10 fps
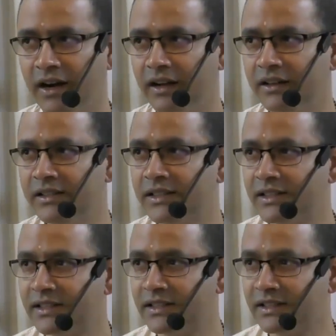
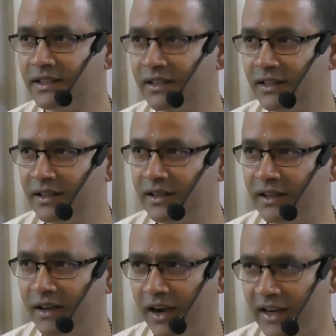This
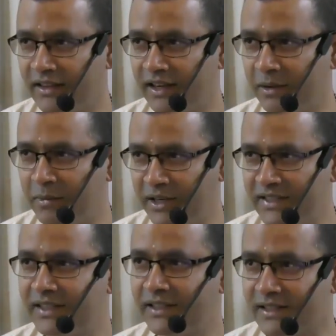Gayatri
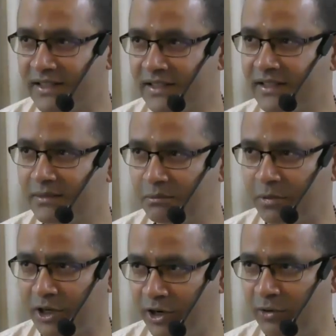means this
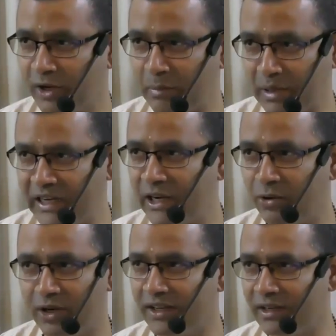particular meter
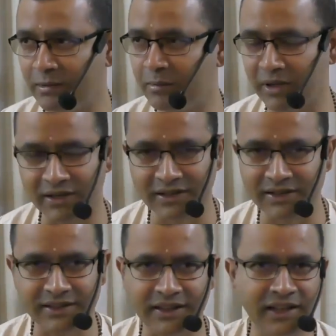only, remember,
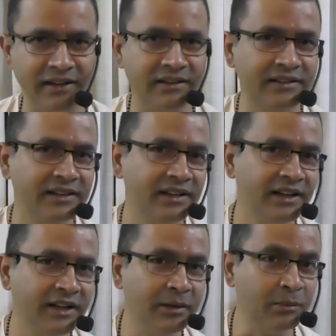nothing.
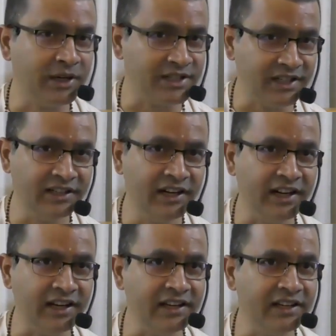But
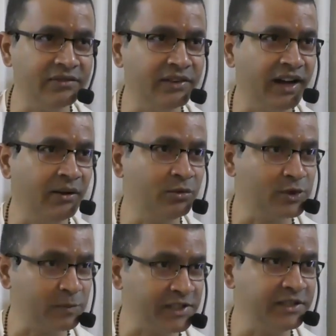generally, if we have to
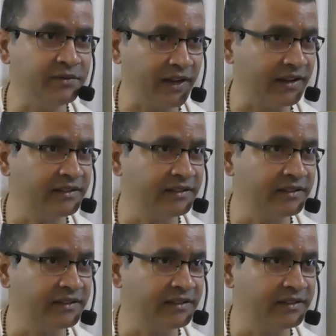specify,